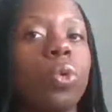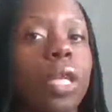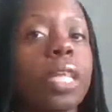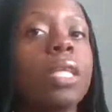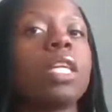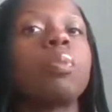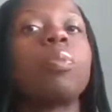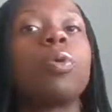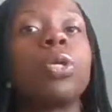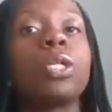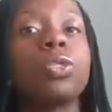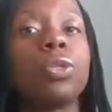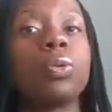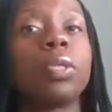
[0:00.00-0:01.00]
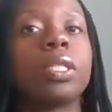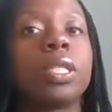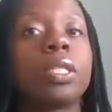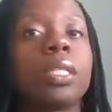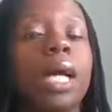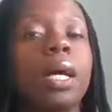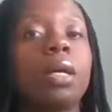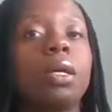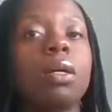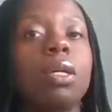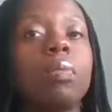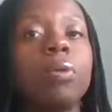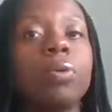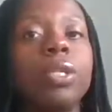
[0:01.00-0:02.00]
they think employees do is that
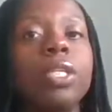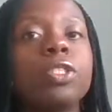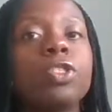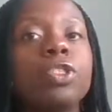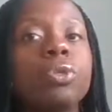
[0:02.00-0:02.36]
employees